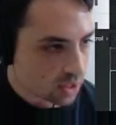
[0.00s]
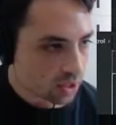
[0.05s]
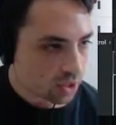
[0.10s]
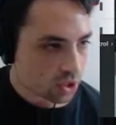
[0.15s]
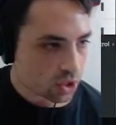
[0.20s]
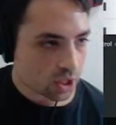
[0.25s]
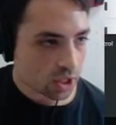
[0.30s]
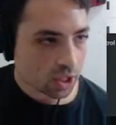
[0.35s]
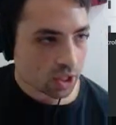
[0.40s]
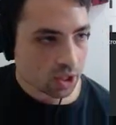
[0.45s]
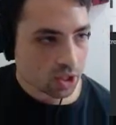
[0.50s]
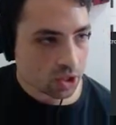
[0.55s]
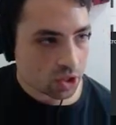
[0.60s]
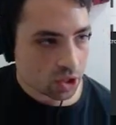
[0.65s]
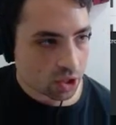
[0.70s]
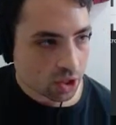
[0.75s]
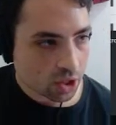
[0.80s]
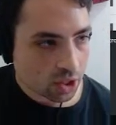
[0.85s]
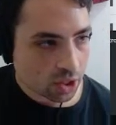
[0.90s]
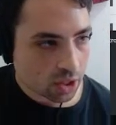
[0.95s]
to change,
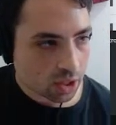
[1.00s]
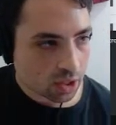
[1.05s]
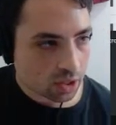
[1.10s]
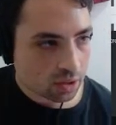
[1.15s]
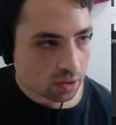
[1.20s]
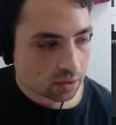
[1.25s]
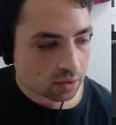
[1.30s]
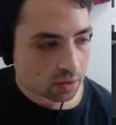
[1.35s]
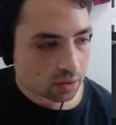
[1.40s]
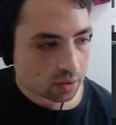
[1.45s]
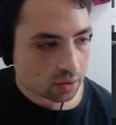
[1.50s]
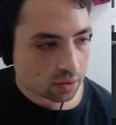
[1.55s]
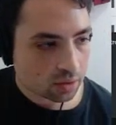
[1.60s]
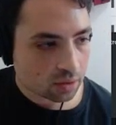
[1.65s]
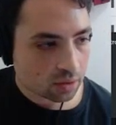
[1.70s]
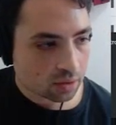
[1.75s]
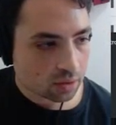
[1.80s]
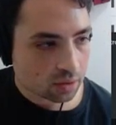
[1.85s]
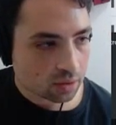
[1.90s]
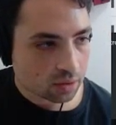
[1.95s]
and
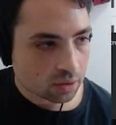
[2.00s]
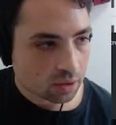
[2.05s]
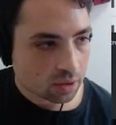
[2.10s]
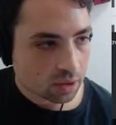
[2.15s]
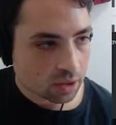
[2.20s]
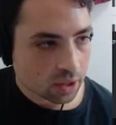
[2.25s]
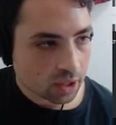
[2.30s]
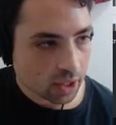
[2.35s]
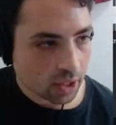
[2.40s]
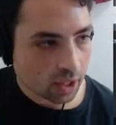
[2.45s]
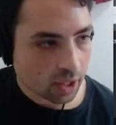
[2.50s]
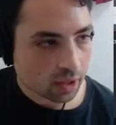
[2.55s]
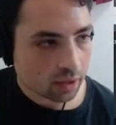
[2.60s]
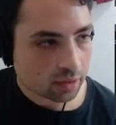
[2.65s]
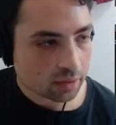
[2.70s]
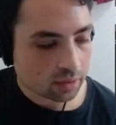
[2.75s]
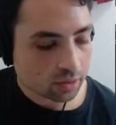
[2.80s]
yeah,